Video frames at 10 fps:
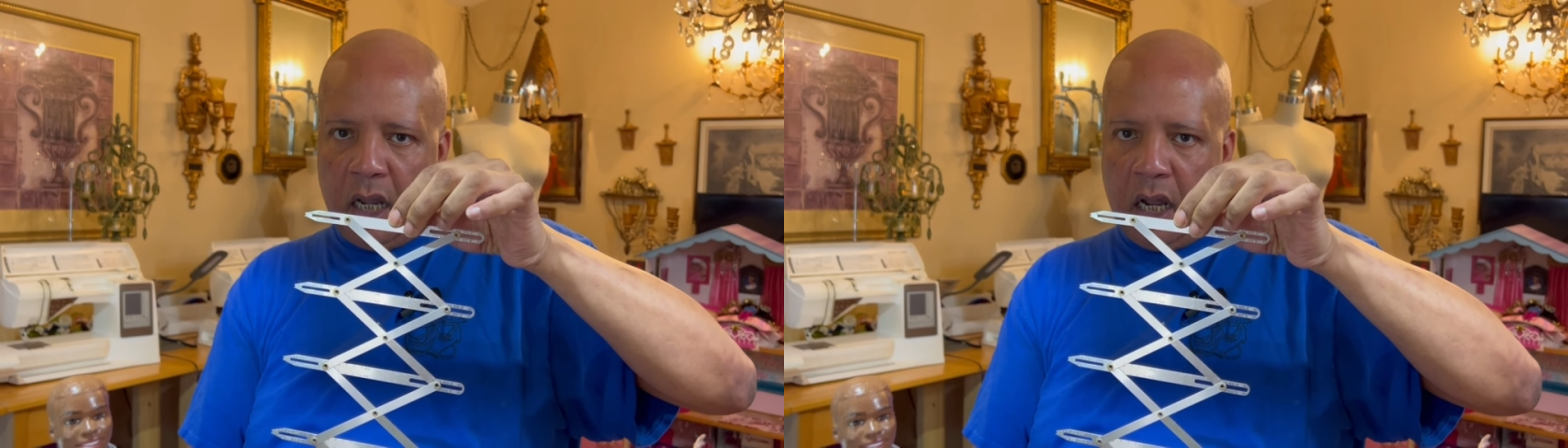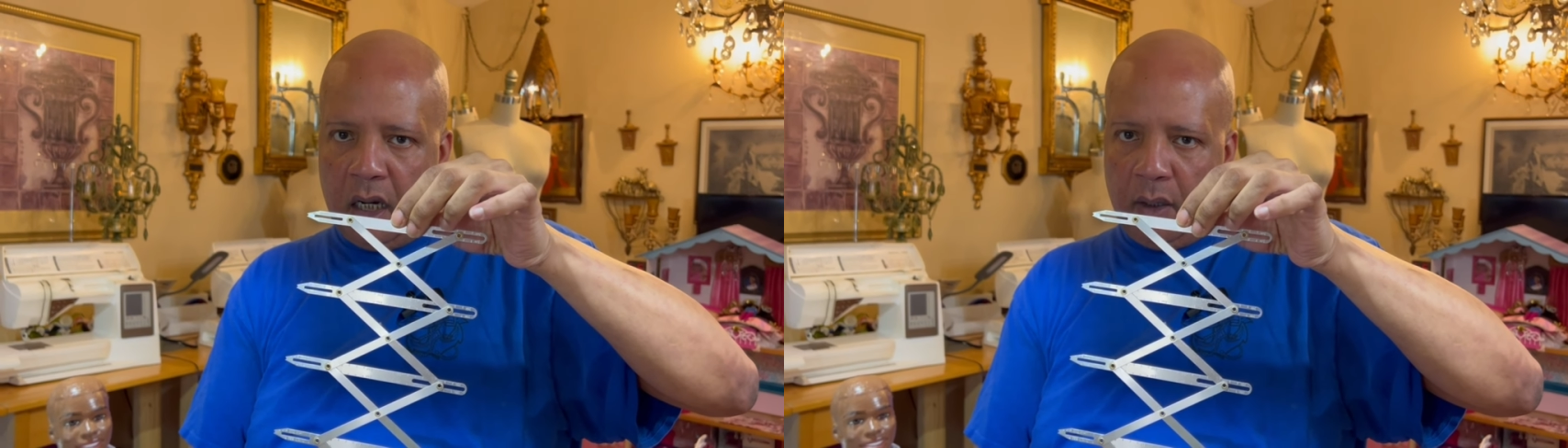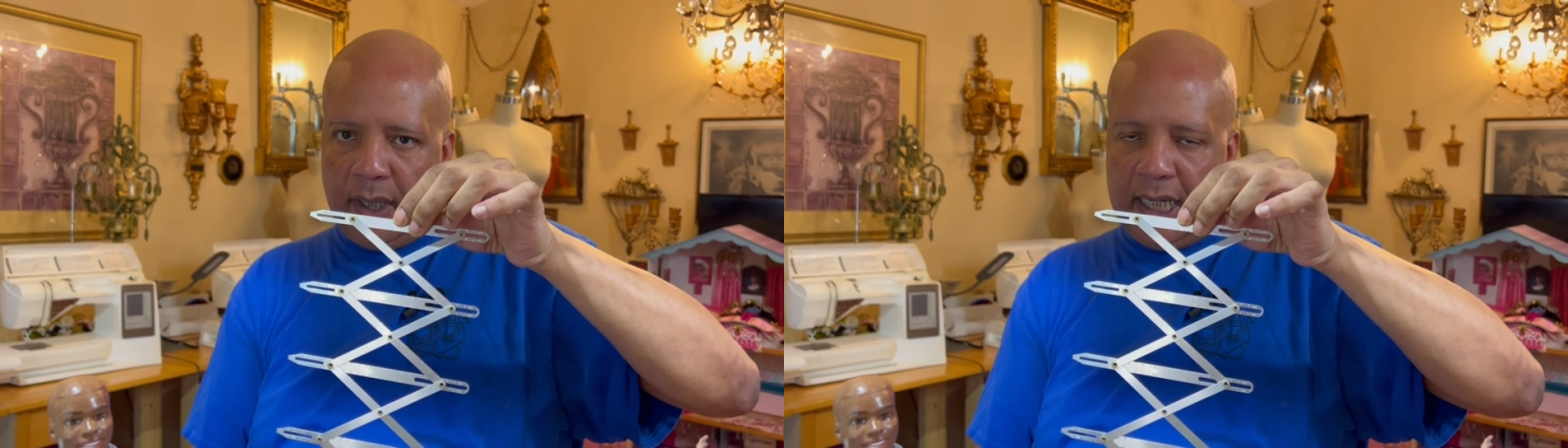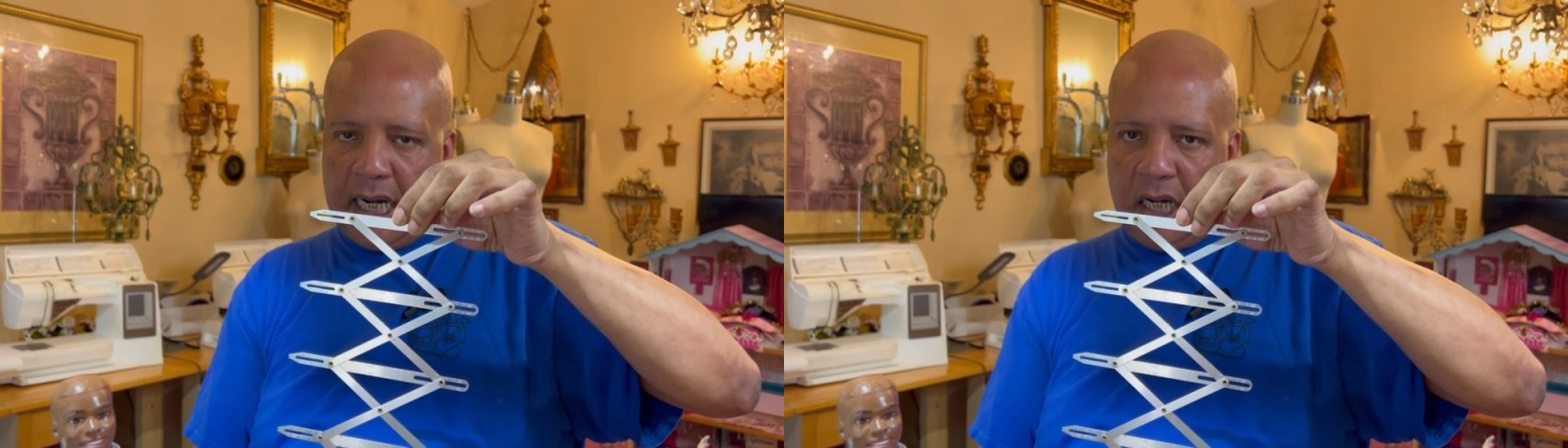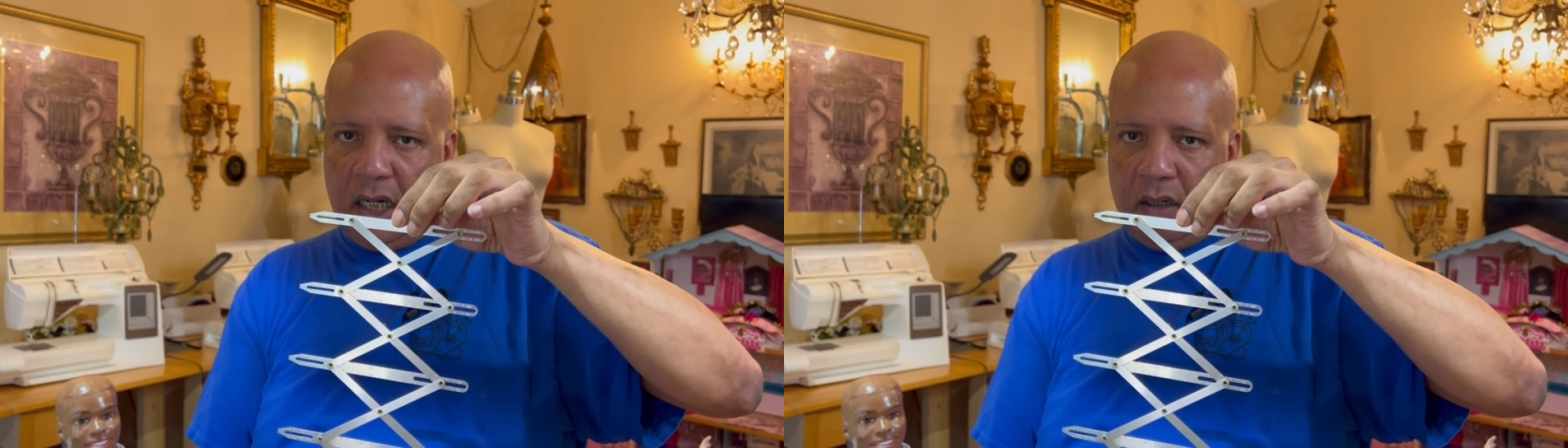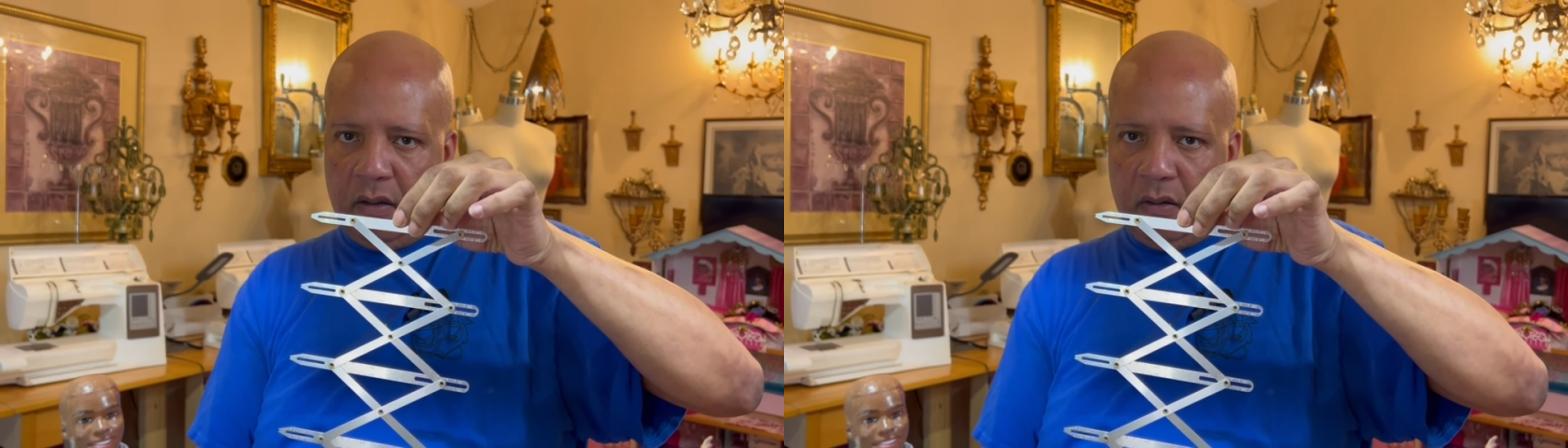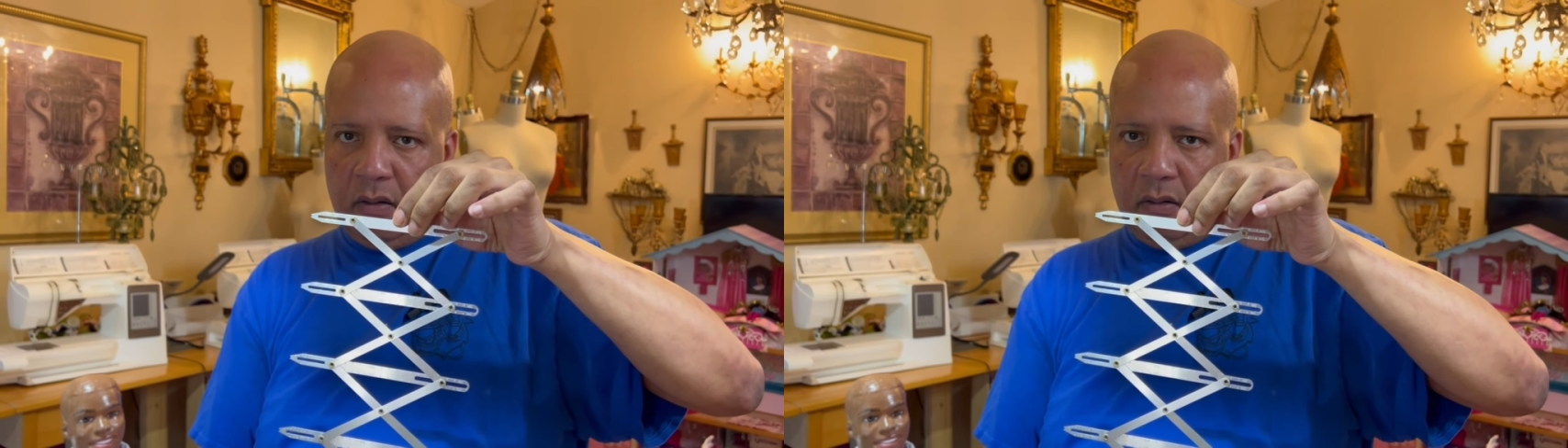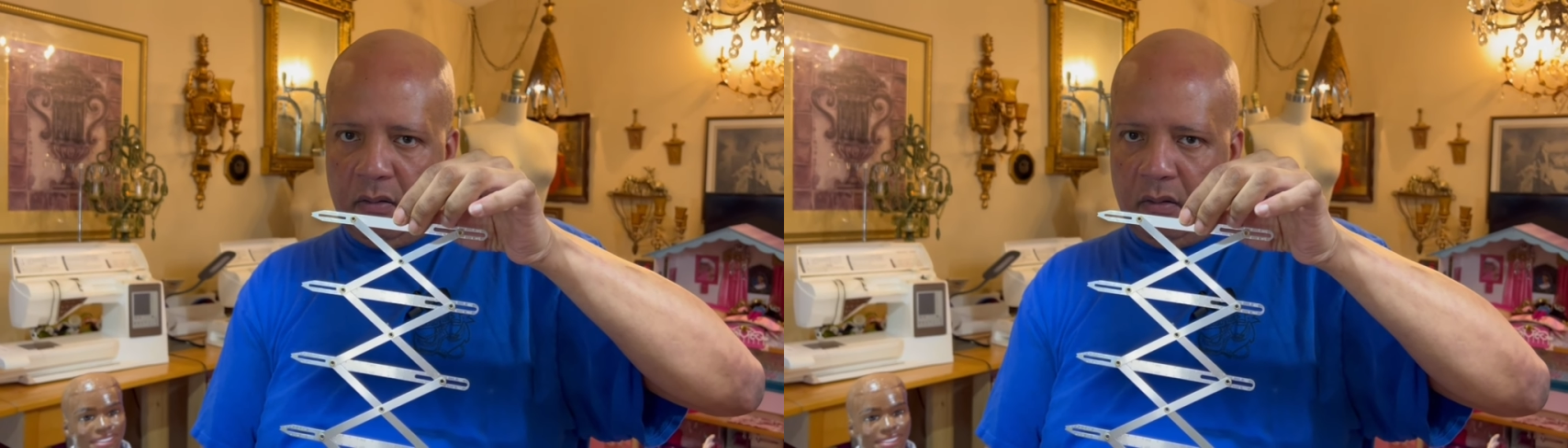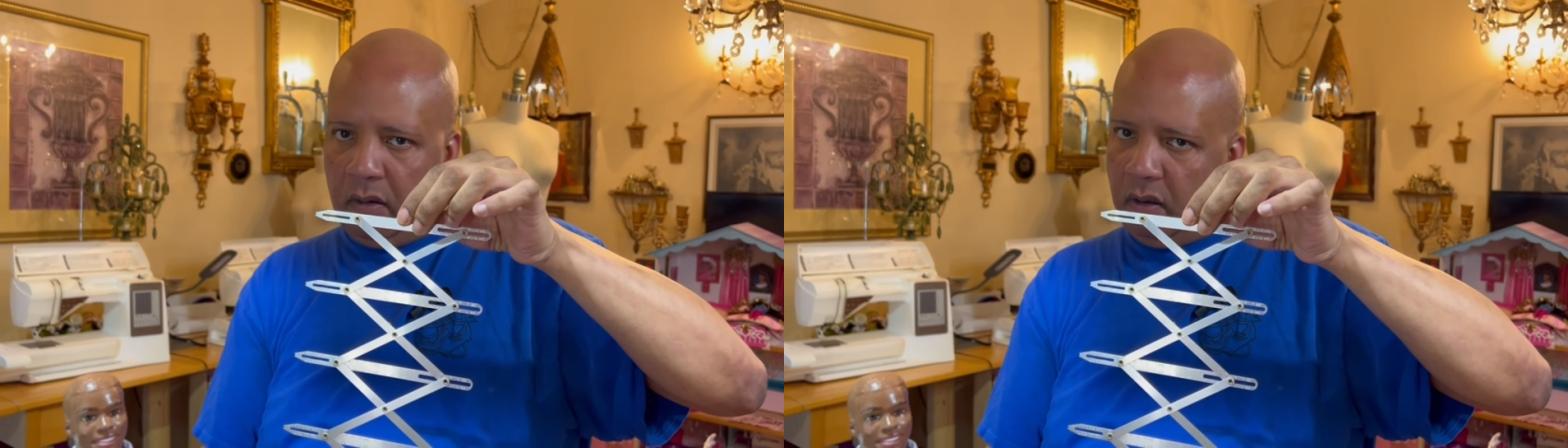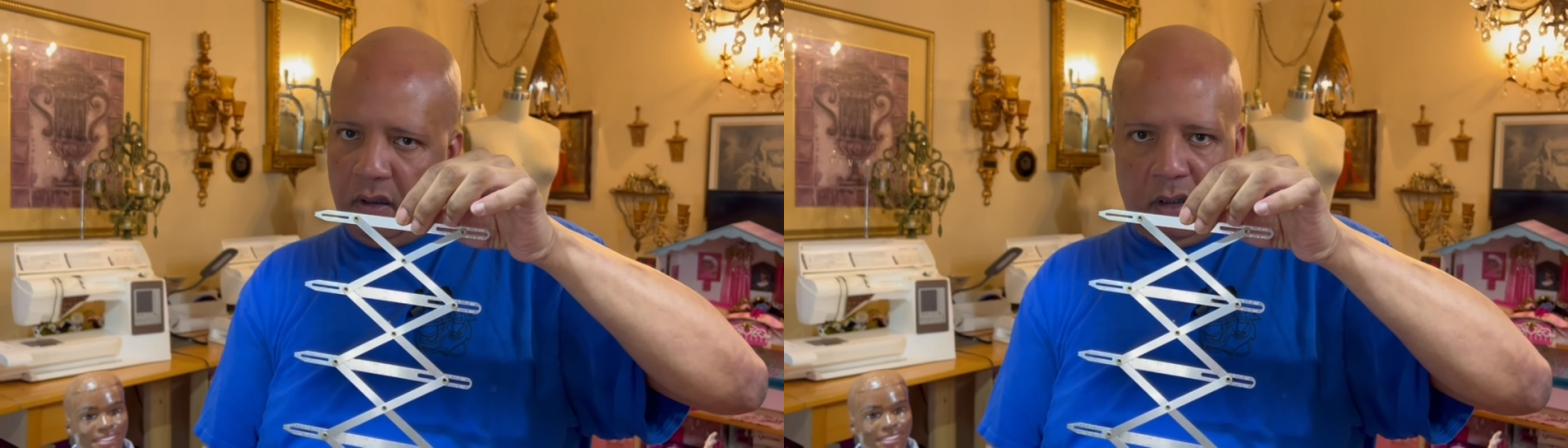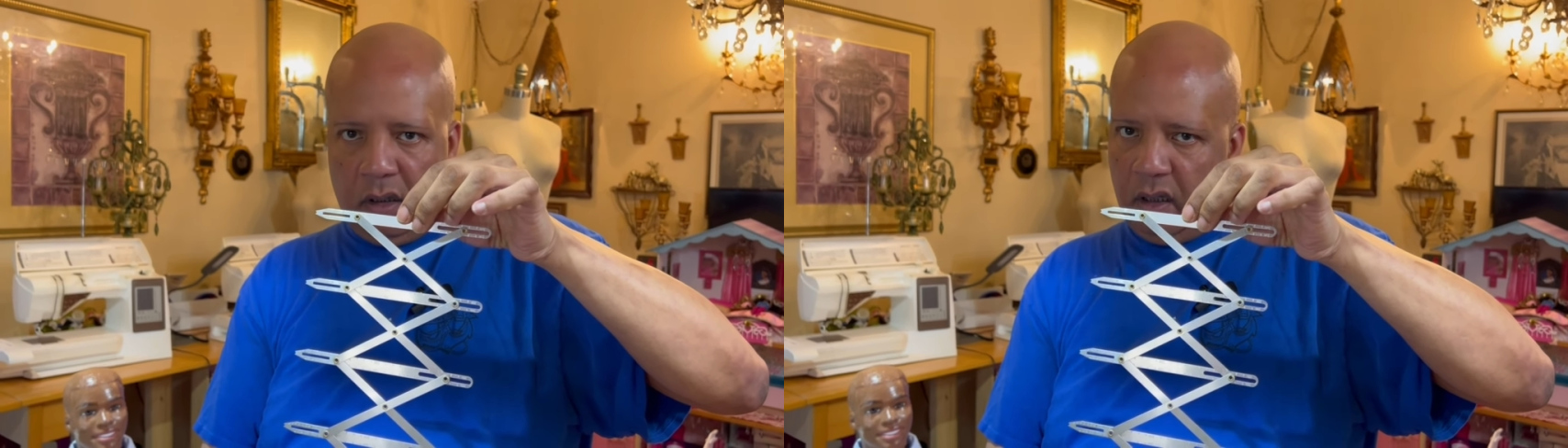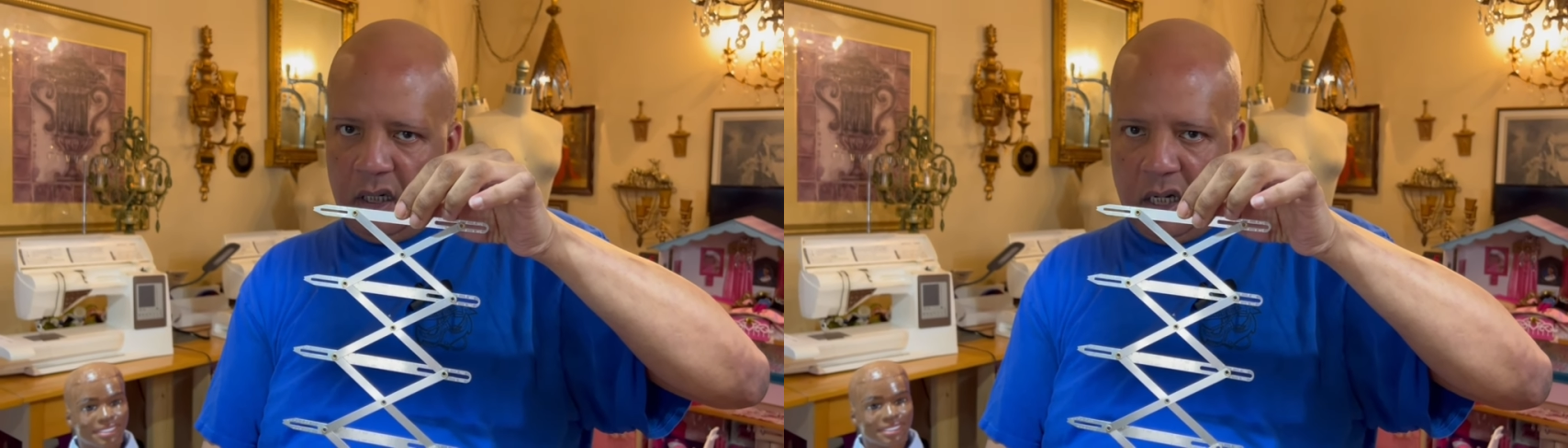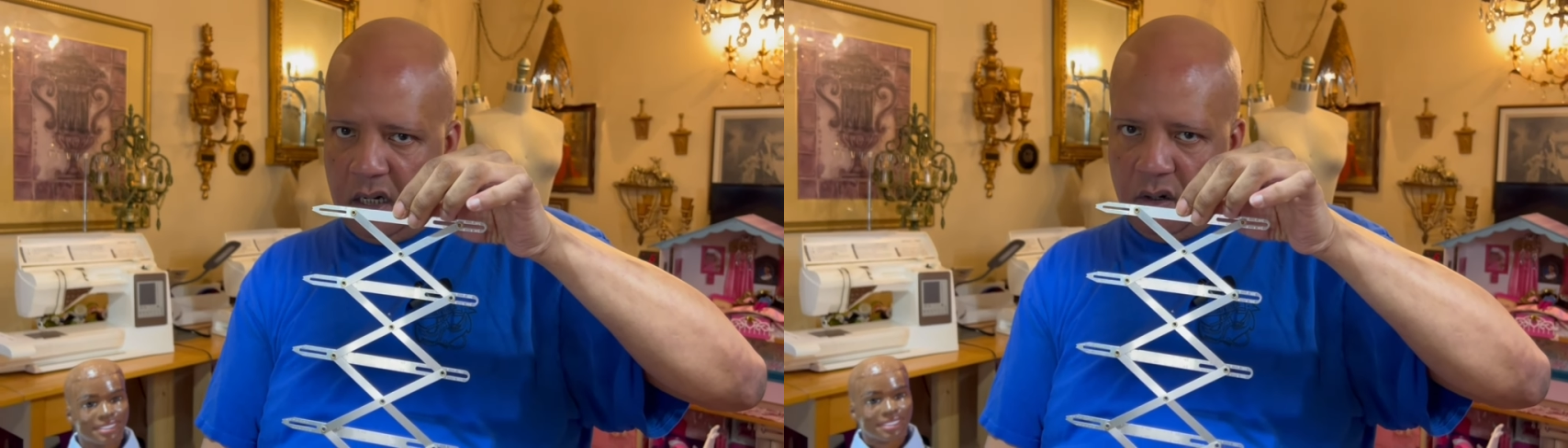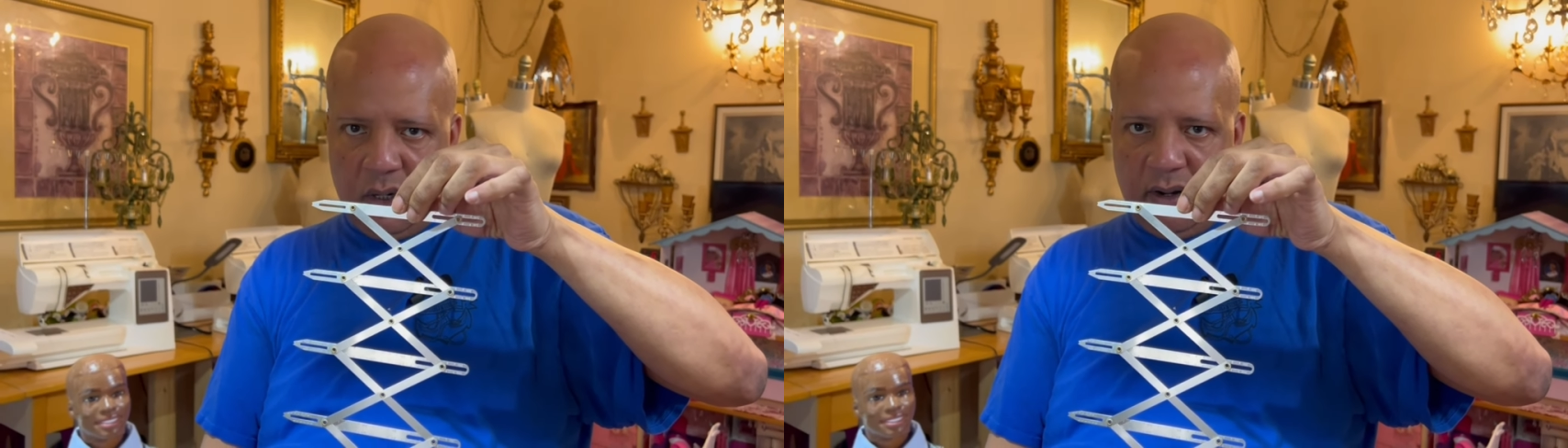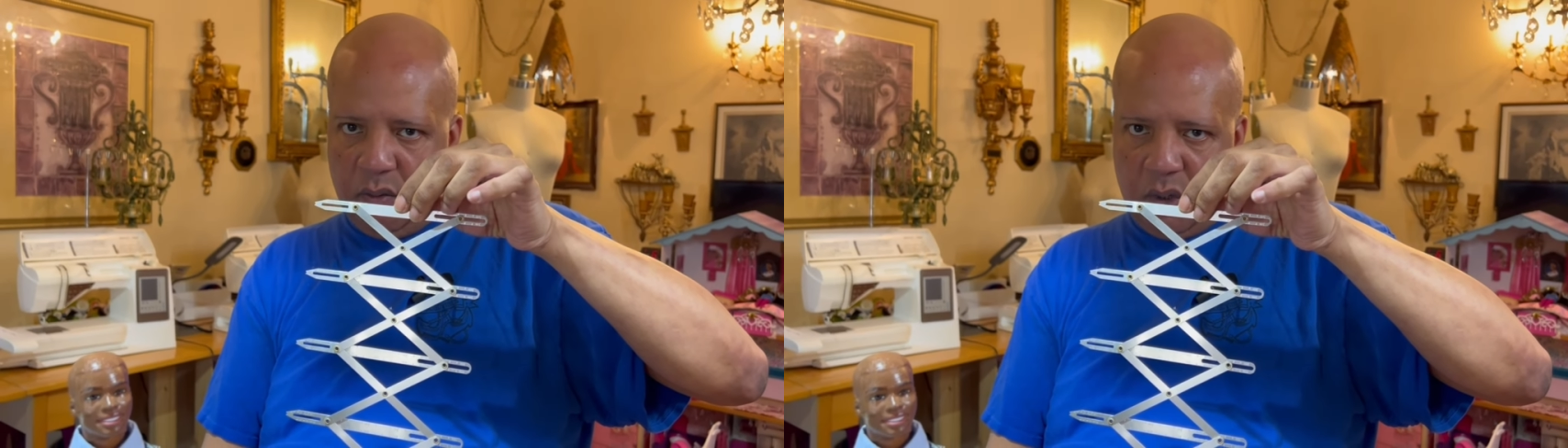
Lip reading: all the way down, it'll